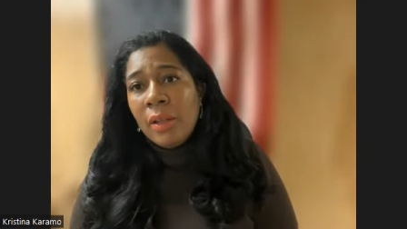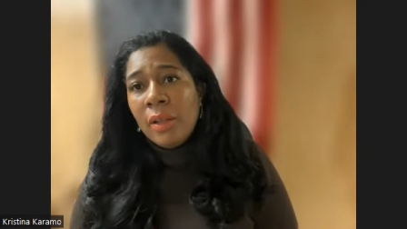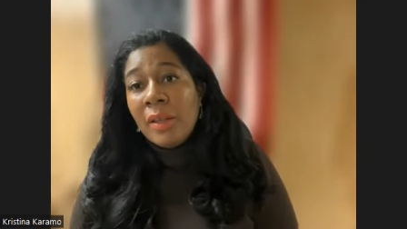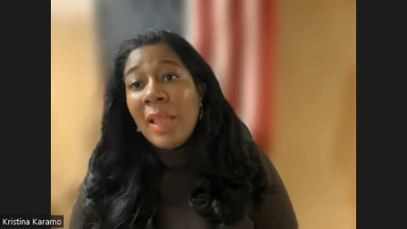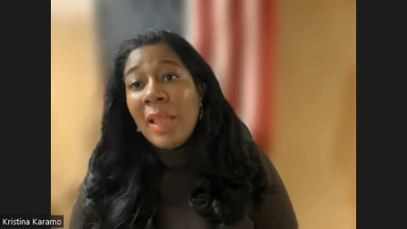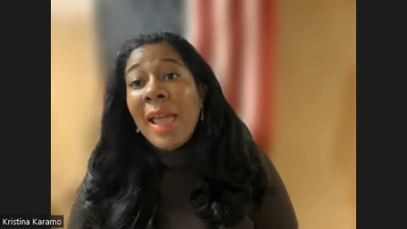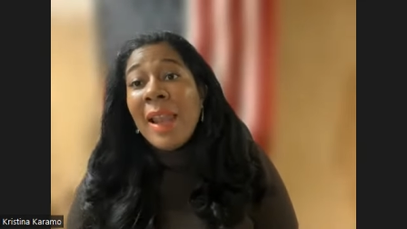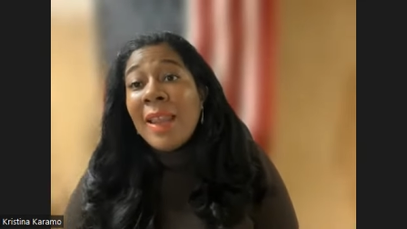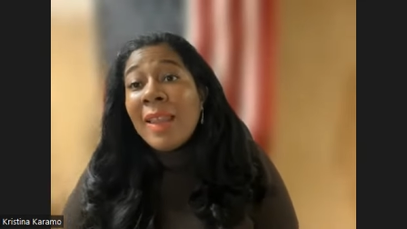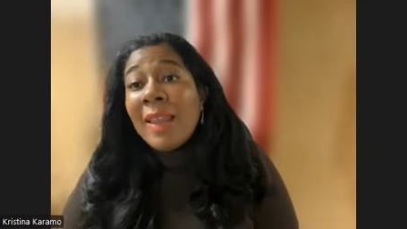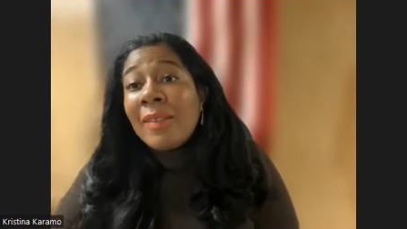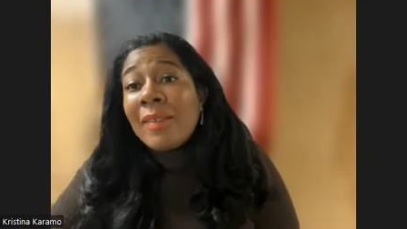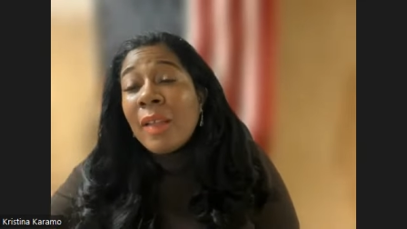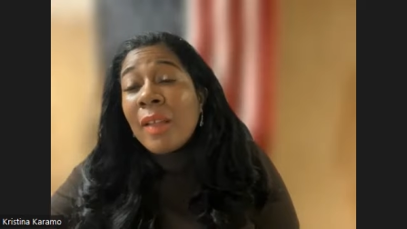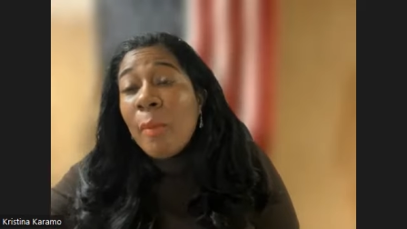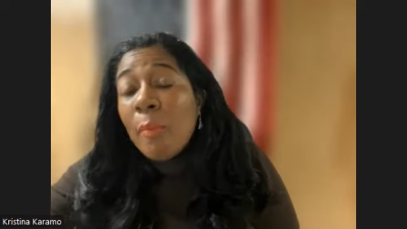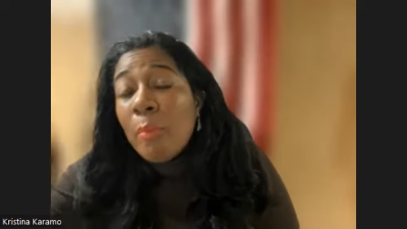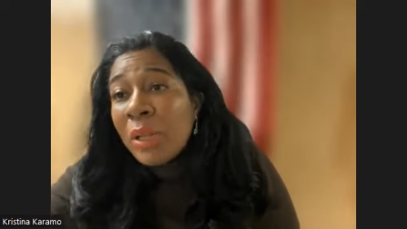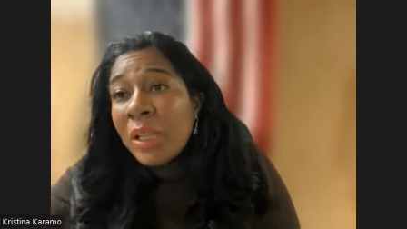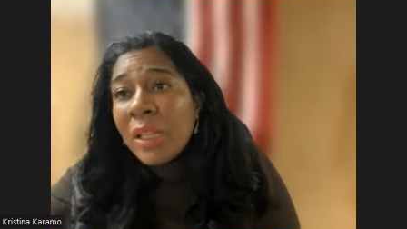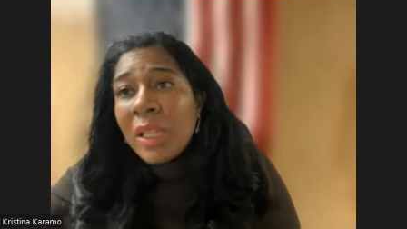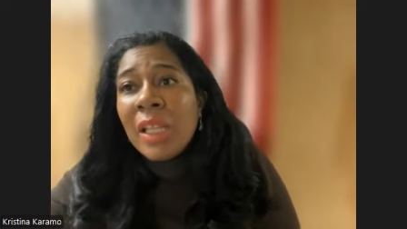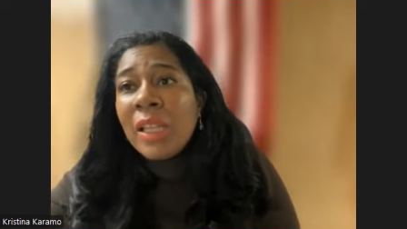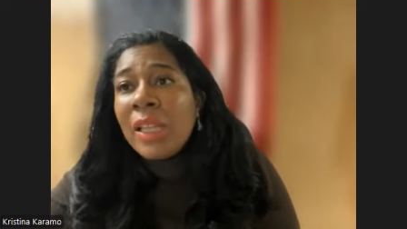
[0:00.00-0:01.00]
That is
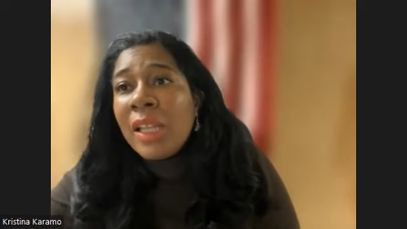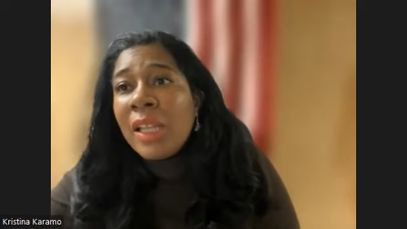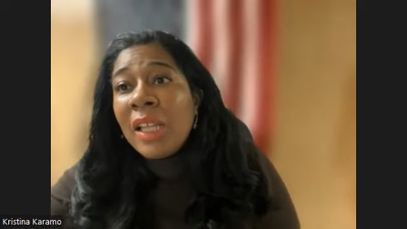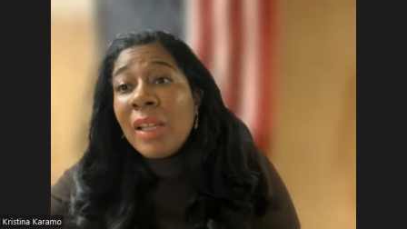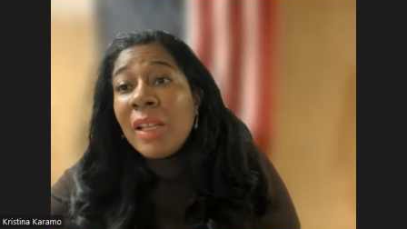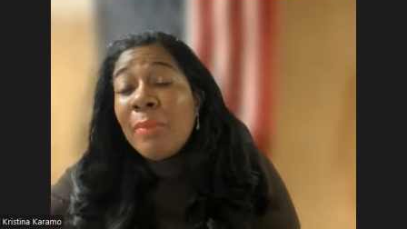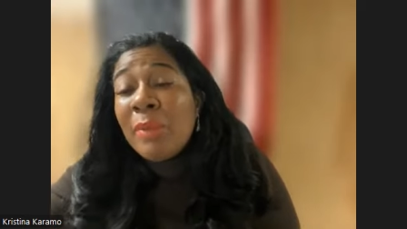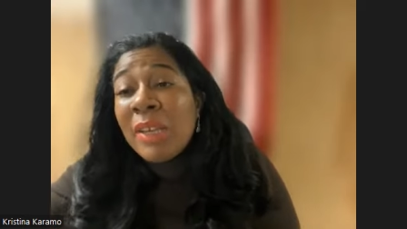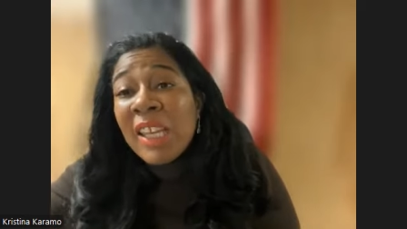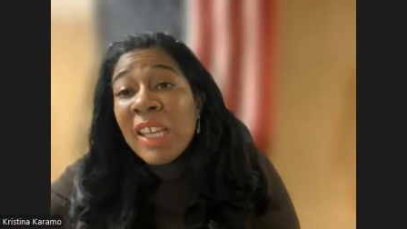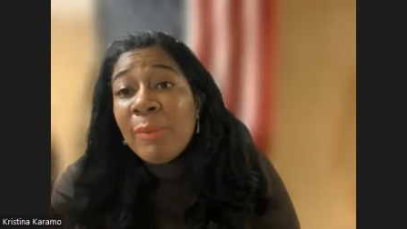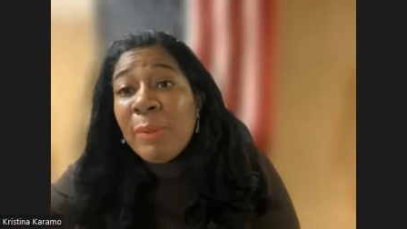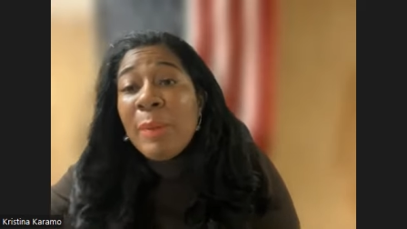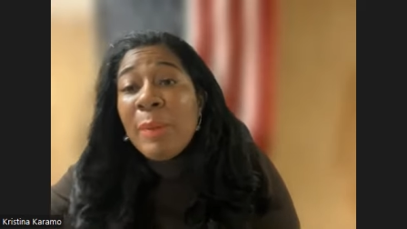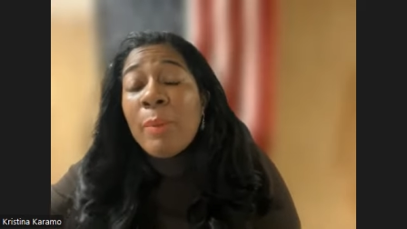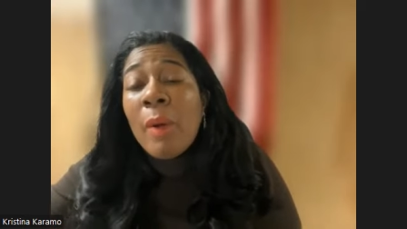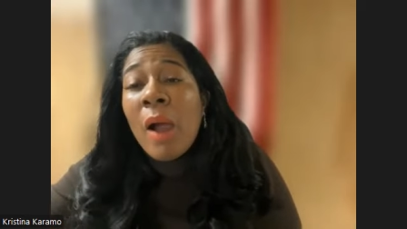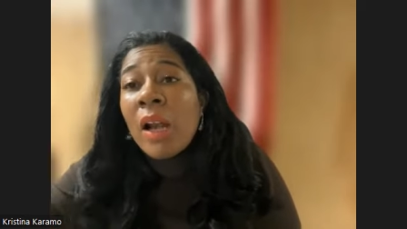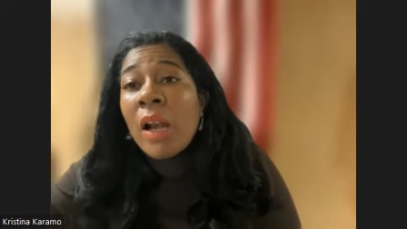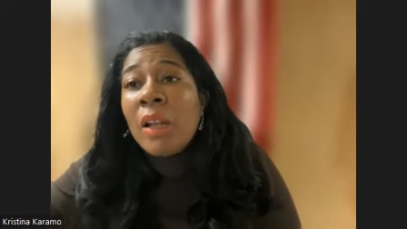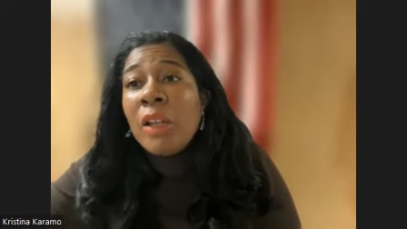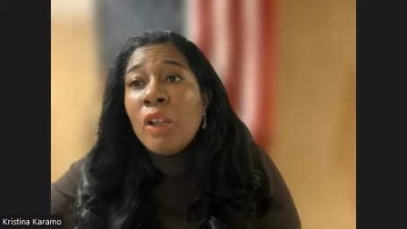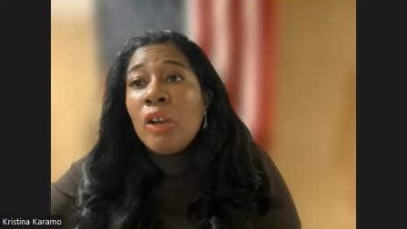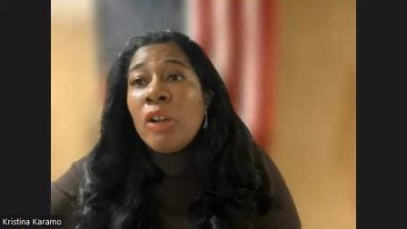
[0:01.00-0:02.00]
completely, I mean, these people
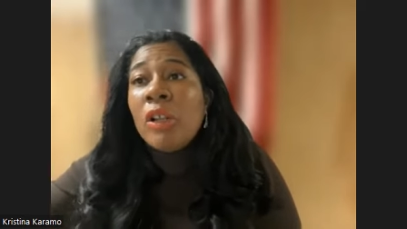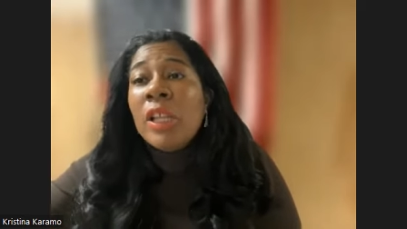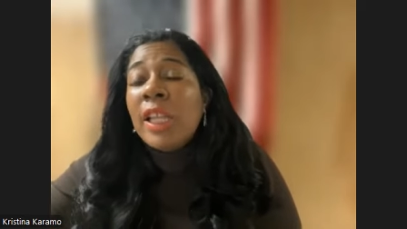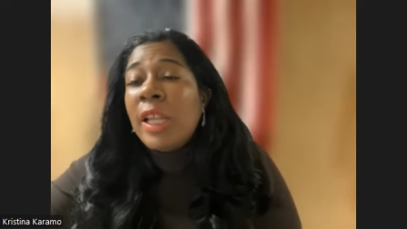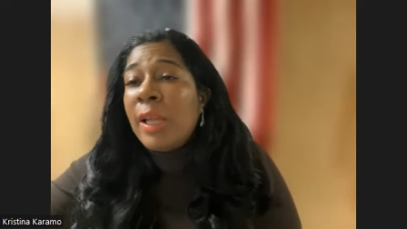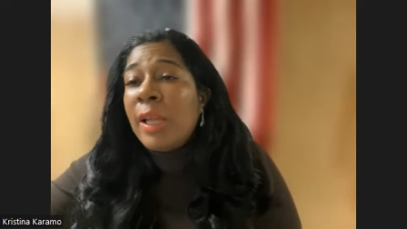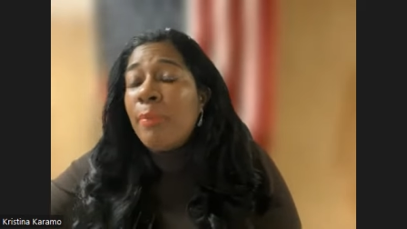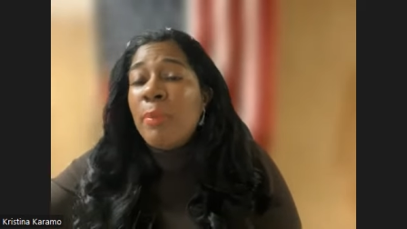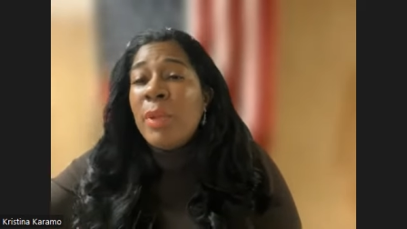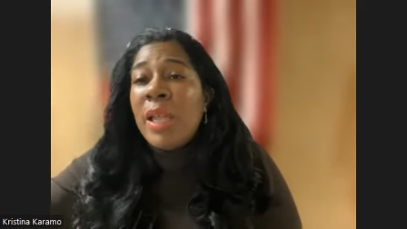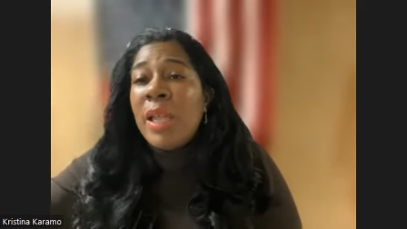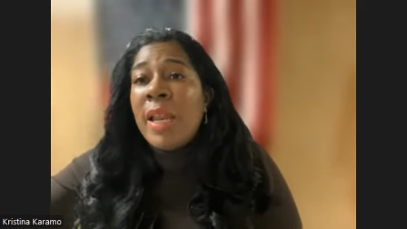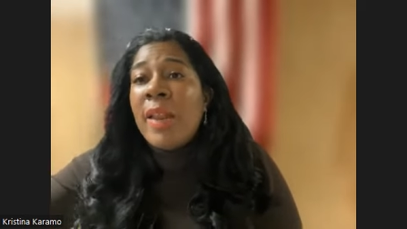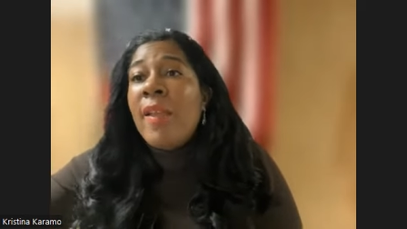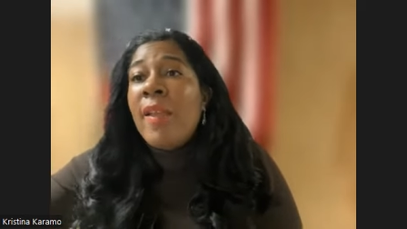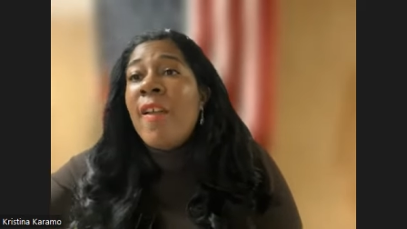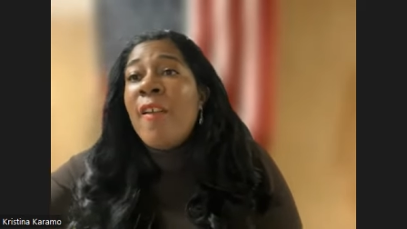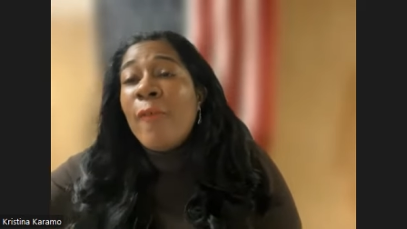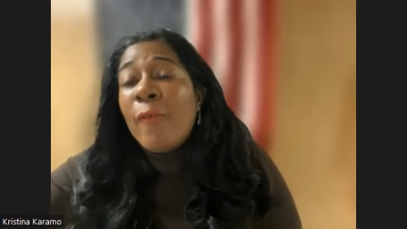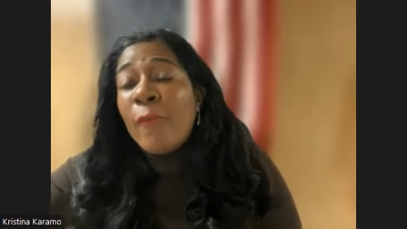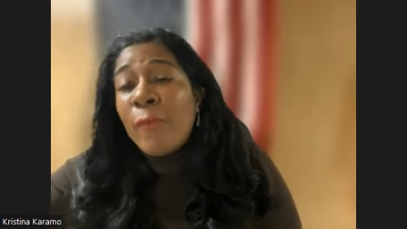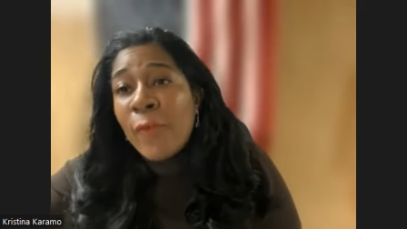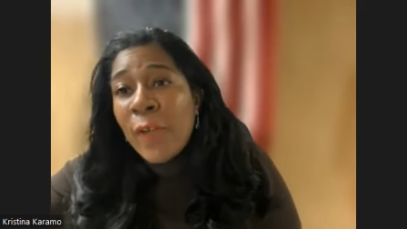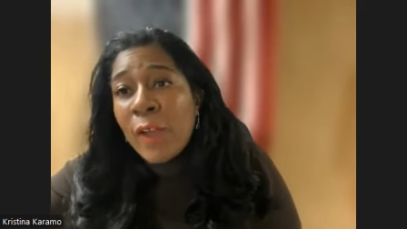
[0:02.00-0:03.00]
are literally committing
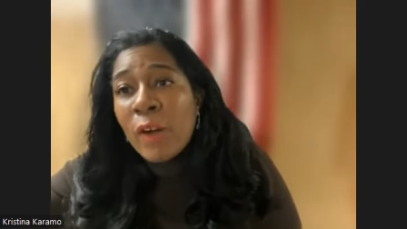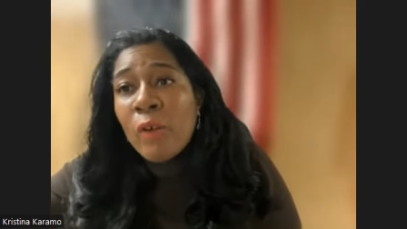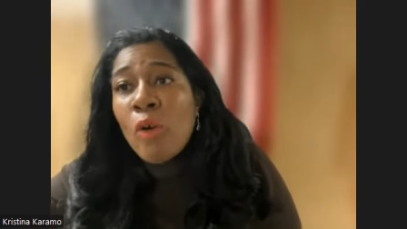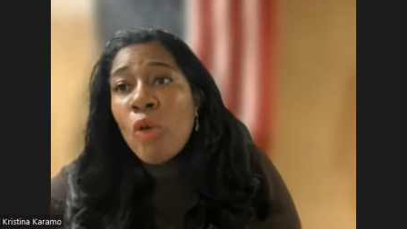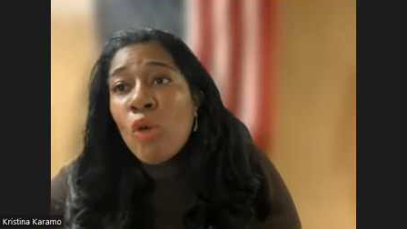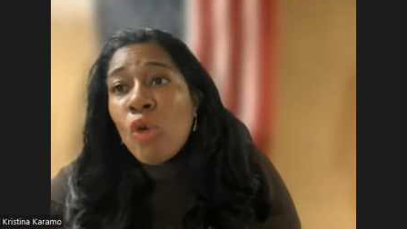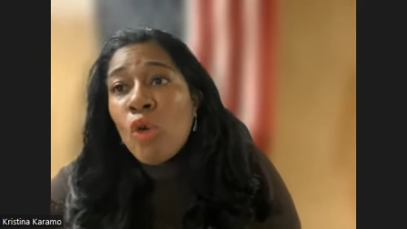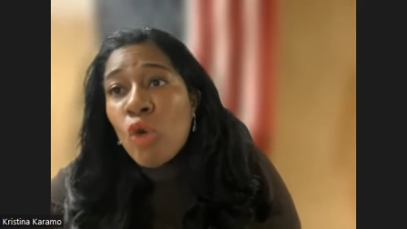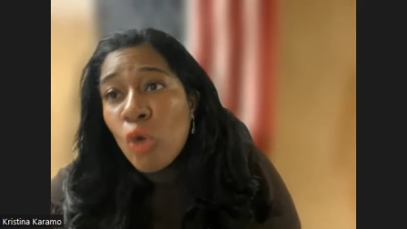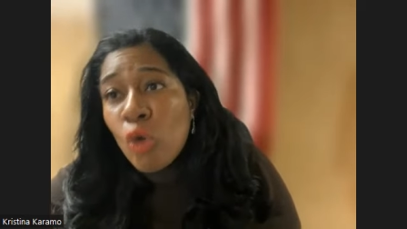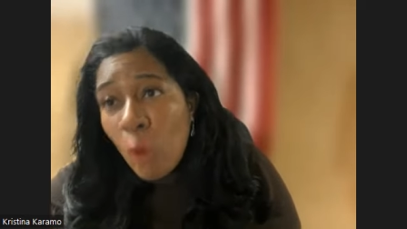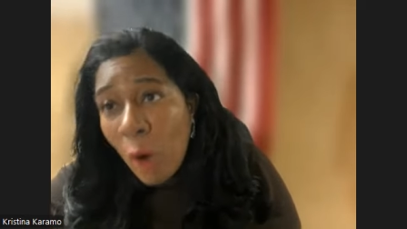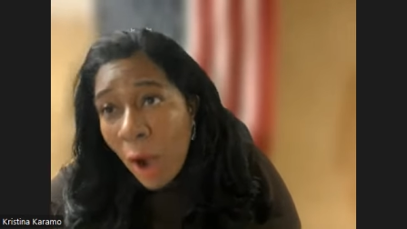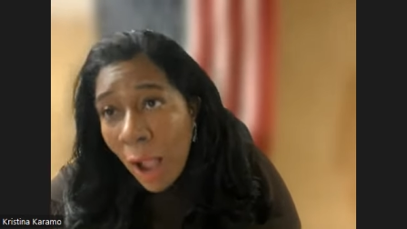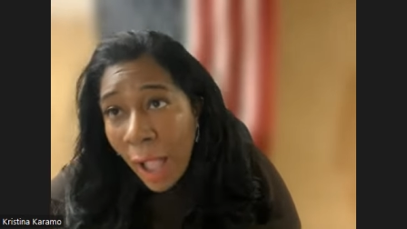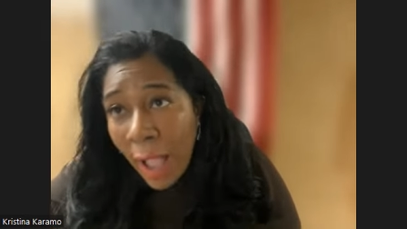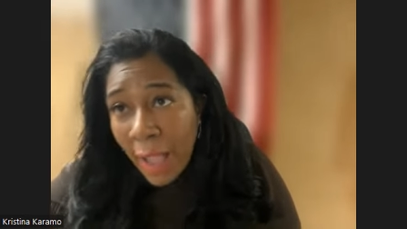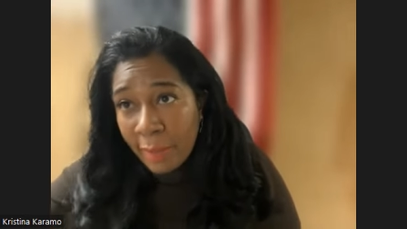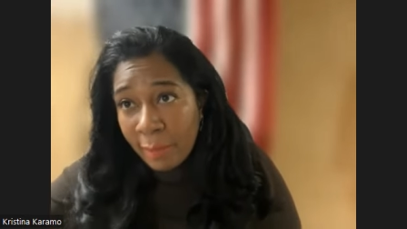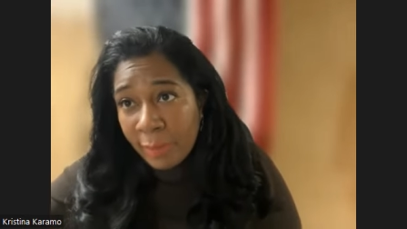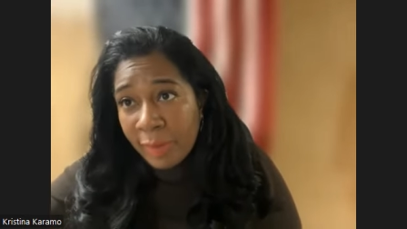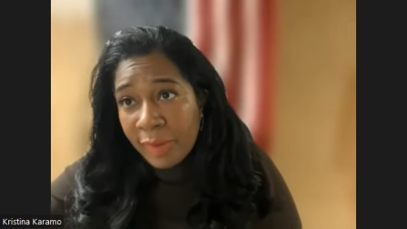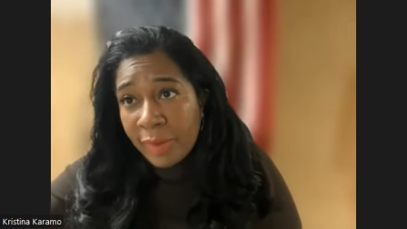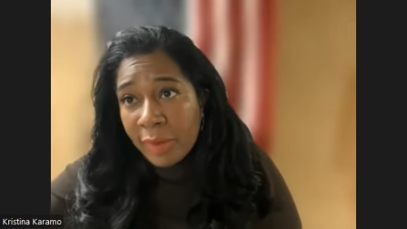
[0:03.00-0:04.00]
federal
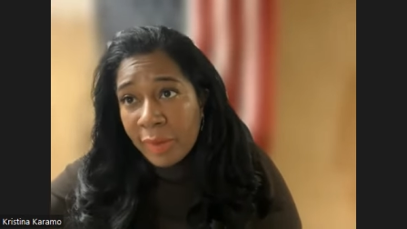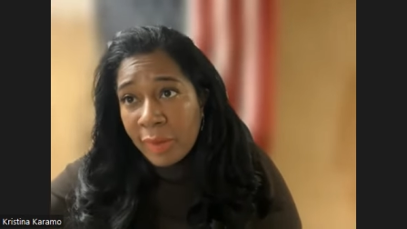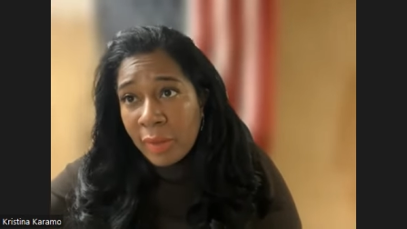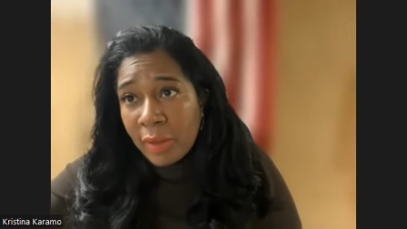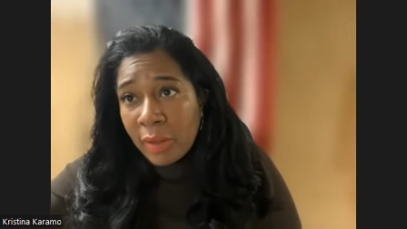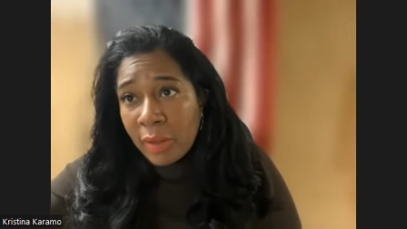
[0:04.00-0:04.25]
crimes.